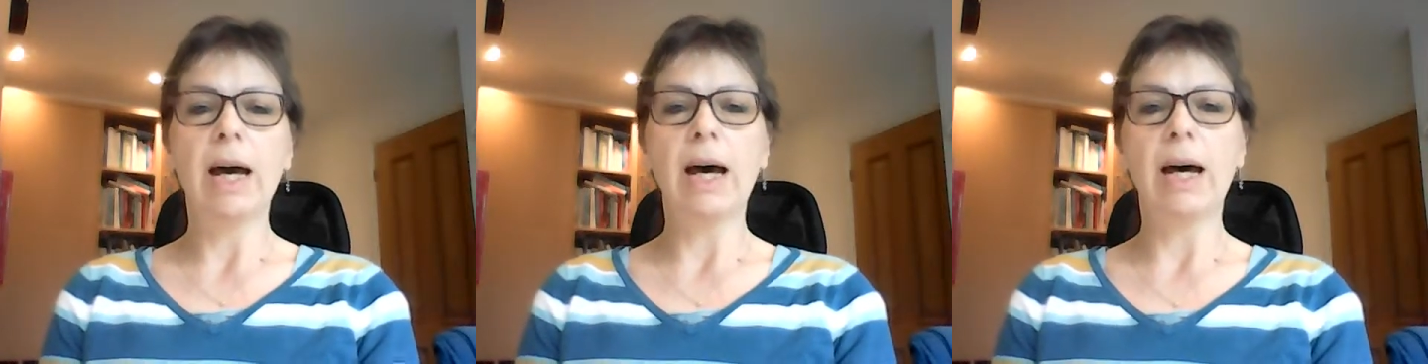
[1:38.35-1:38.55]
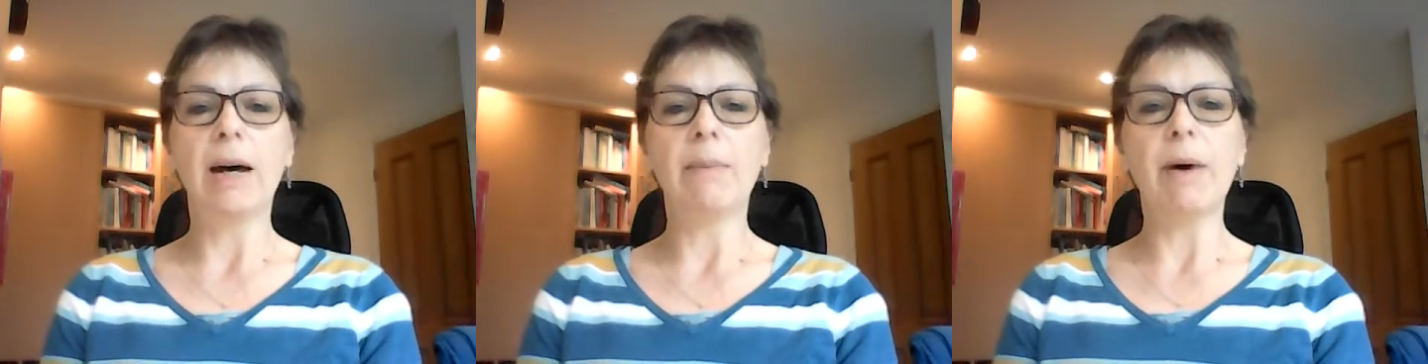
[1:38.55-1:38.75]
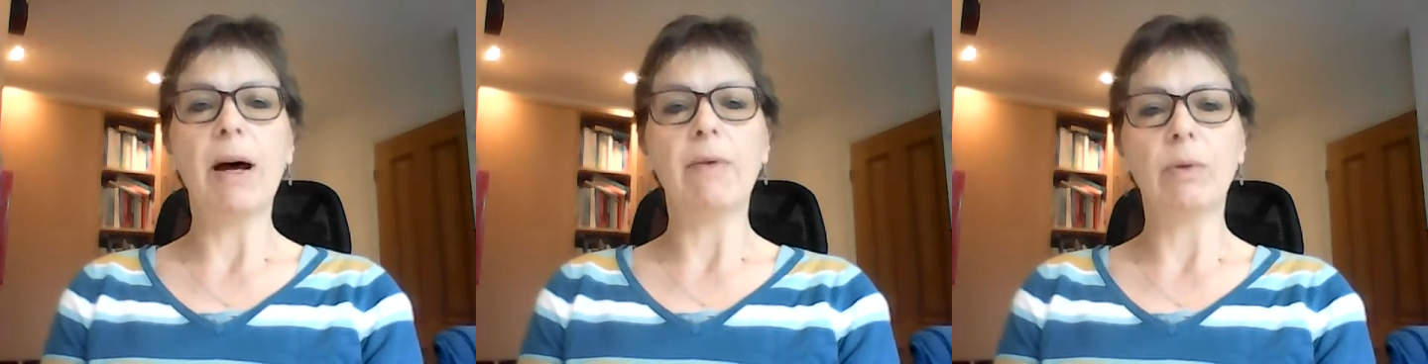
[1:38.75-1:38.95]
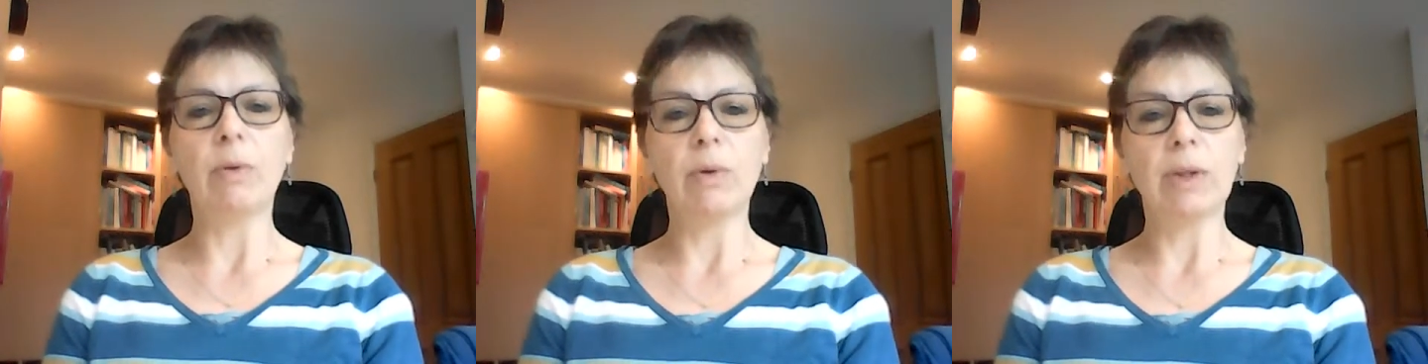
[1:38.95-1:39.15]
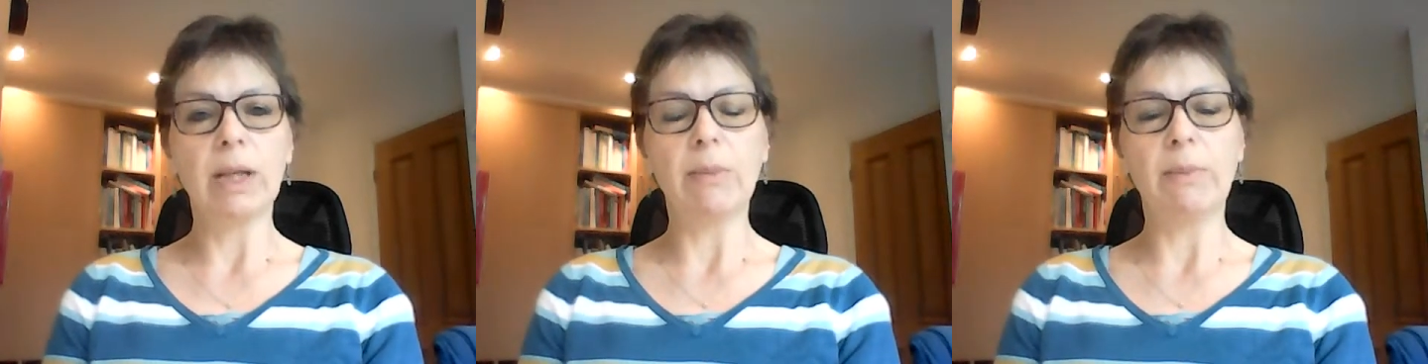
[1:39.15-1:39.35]
I've
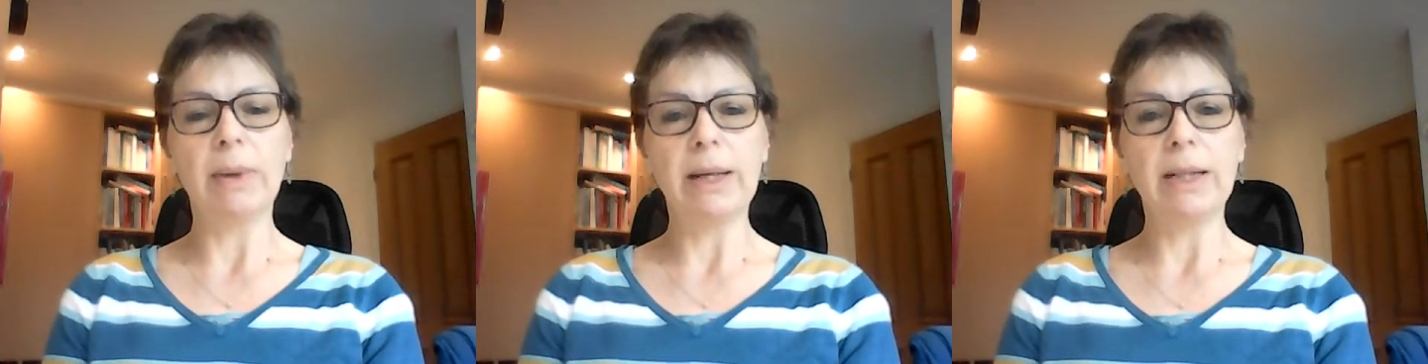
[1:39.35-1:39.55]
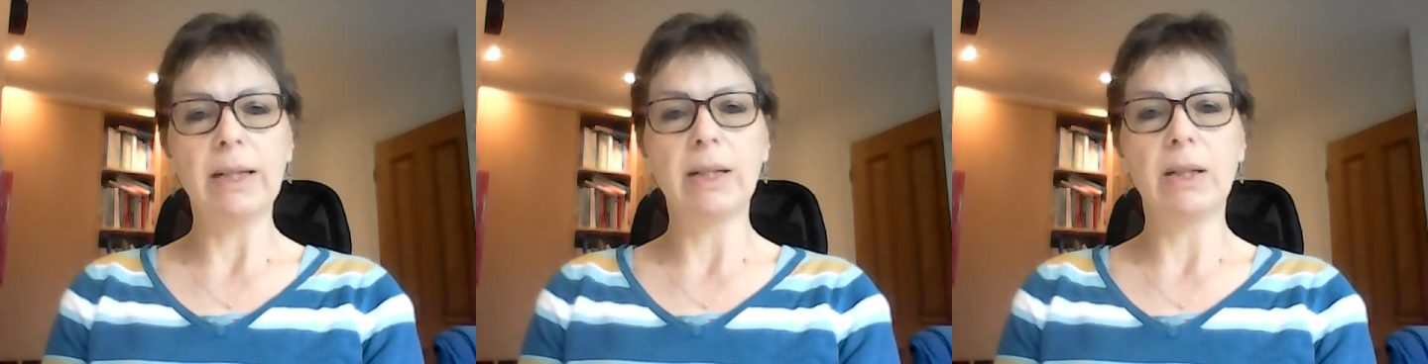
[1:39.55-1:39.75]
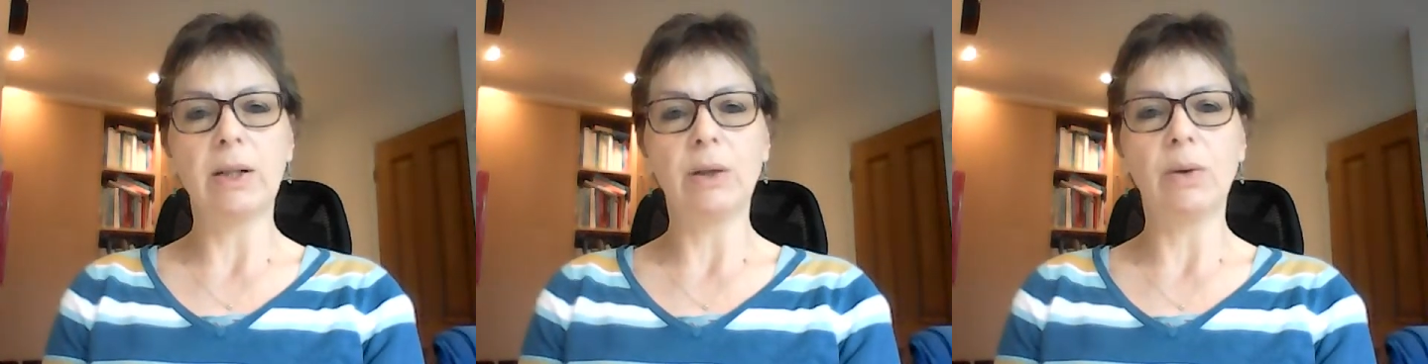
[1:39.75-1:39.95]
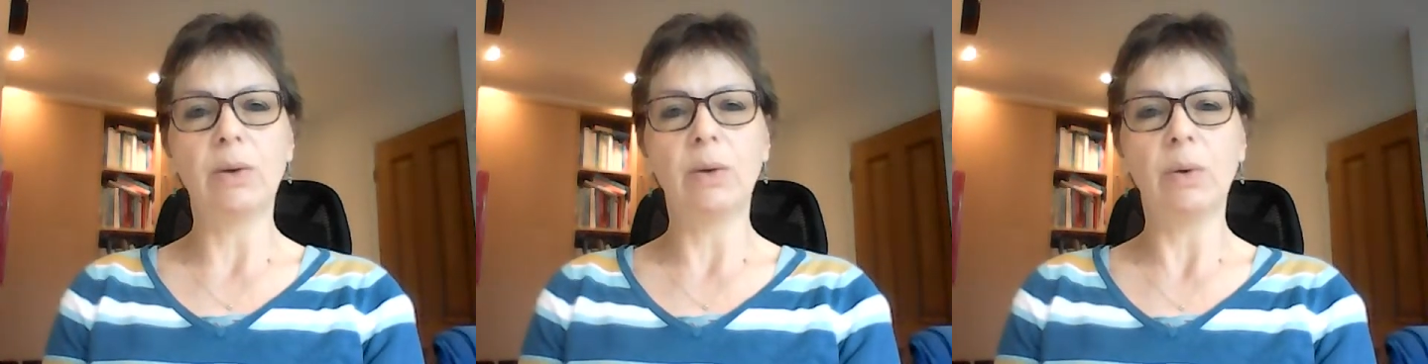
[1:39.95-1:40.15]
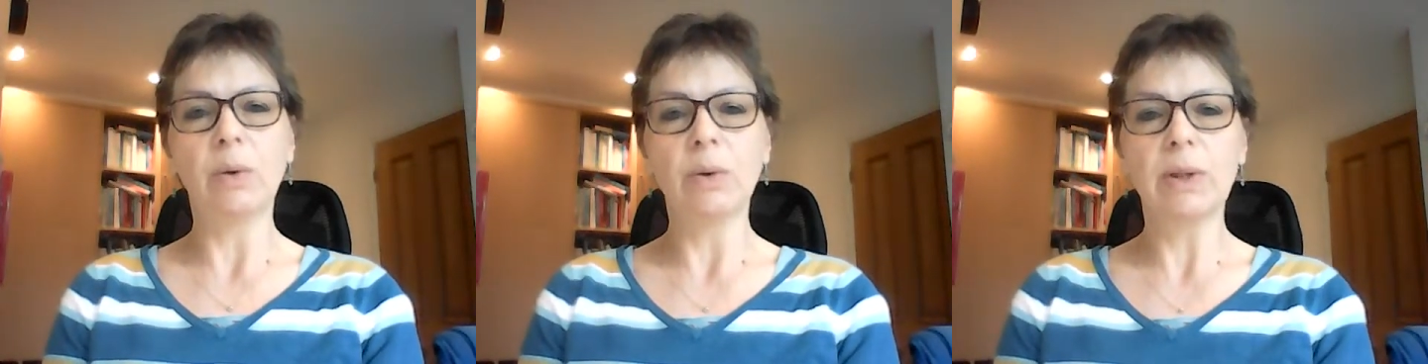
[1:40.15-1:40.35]
also been to
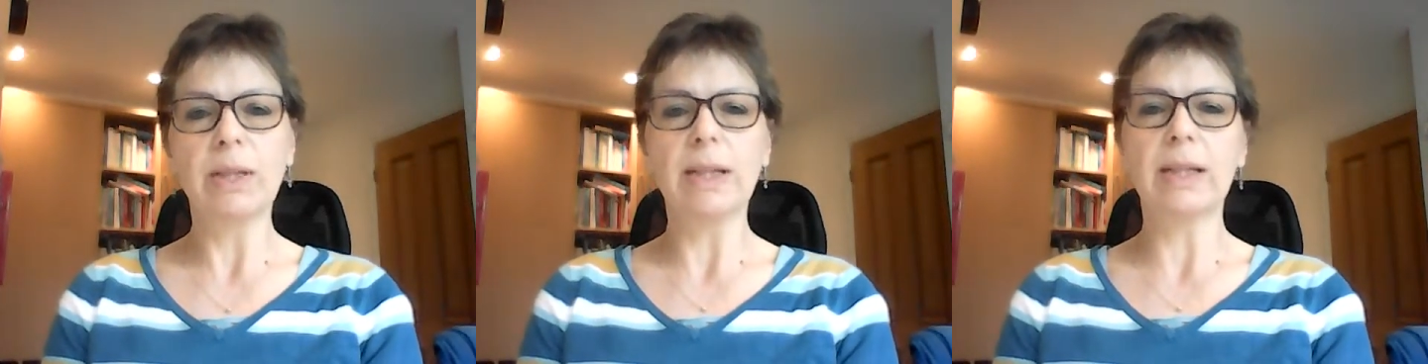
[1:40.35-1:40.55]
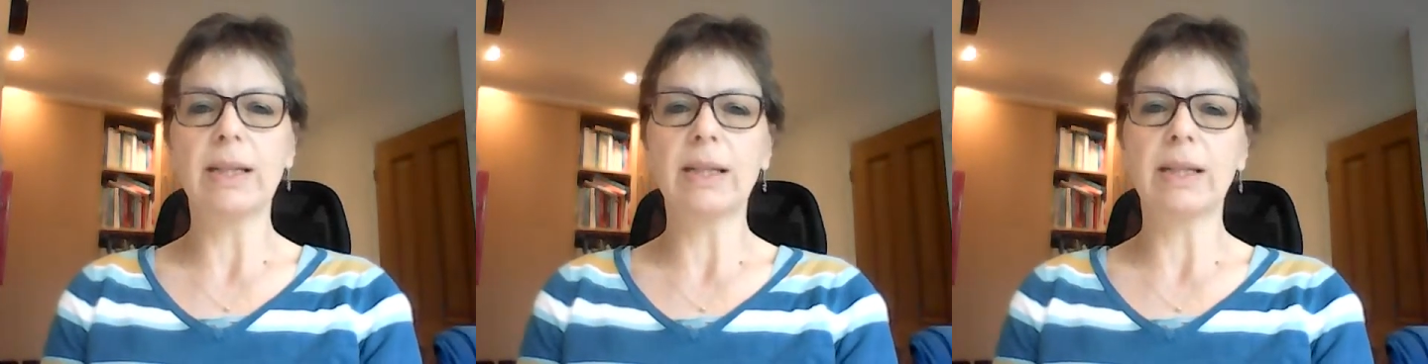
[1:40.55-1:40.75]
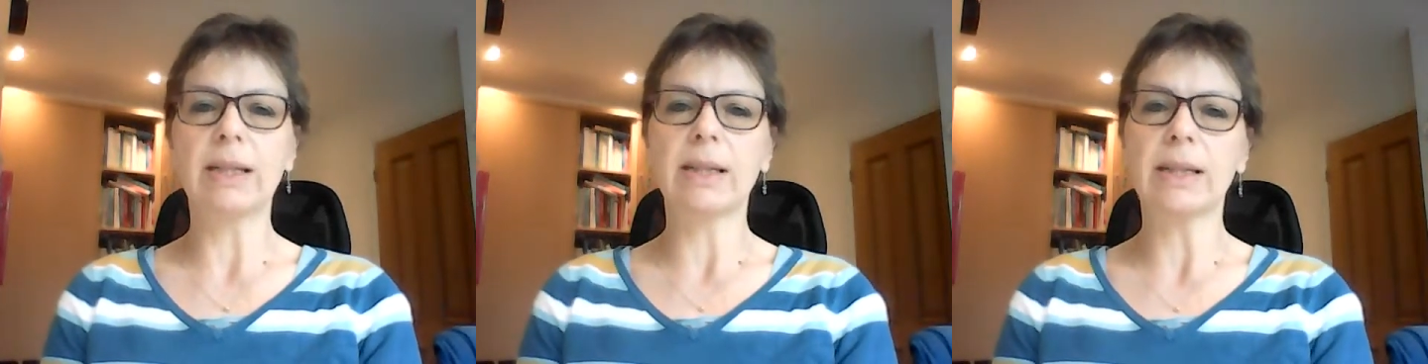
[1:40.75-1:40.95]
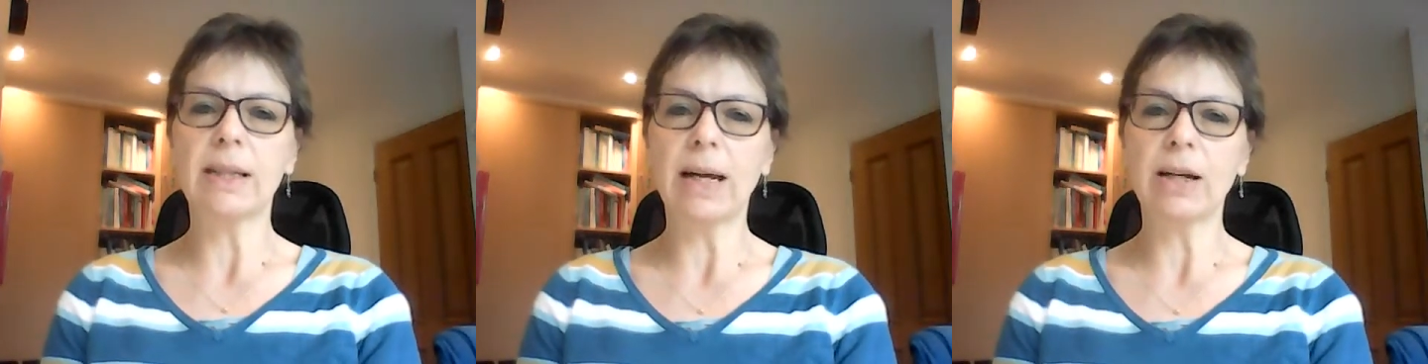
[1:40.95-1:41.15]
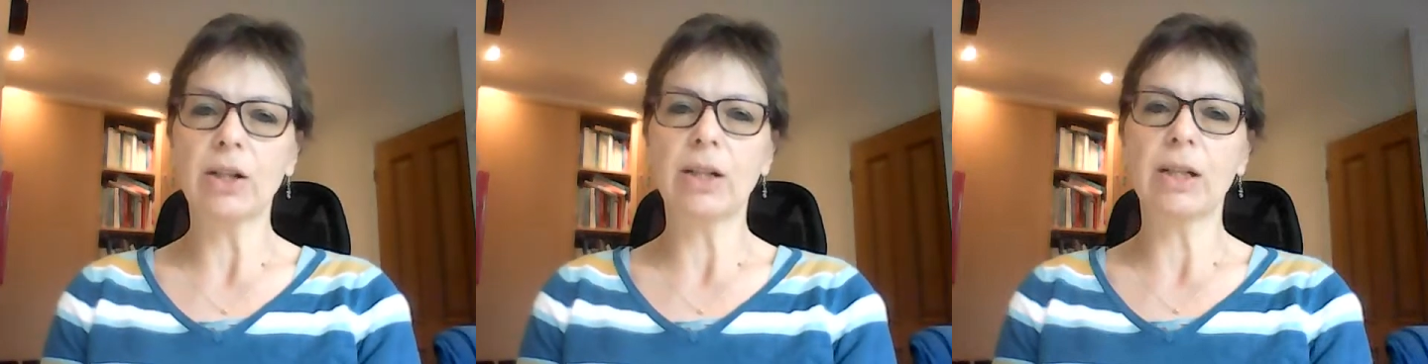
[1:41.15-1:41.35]
courses and
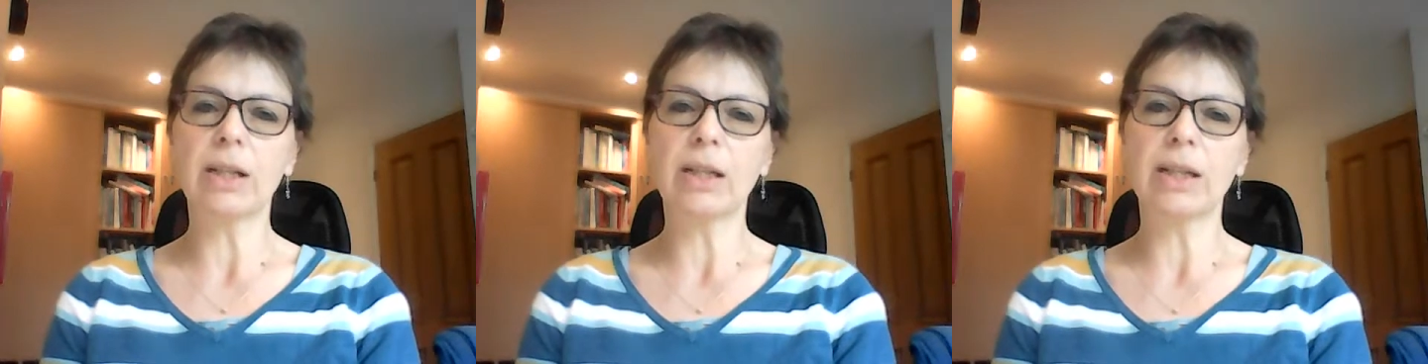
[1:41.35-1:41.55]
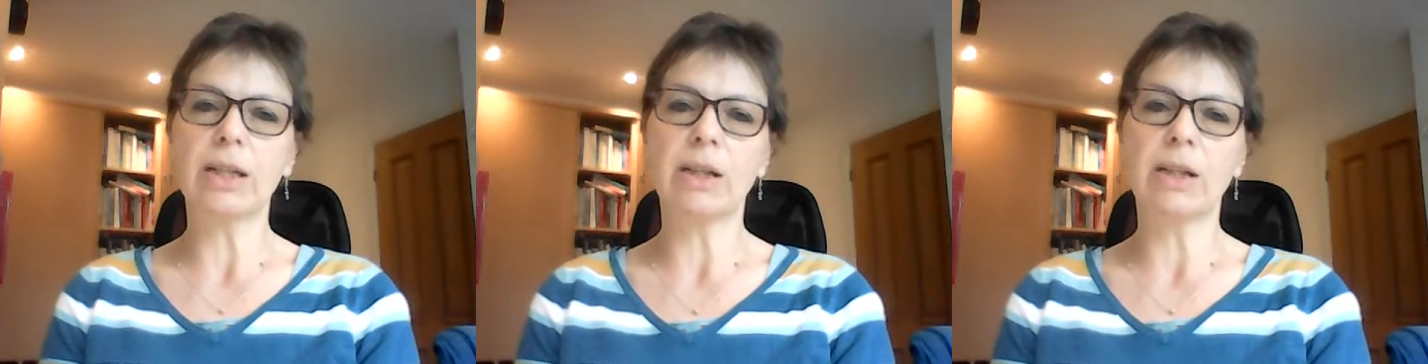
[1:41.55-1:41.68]
sessions,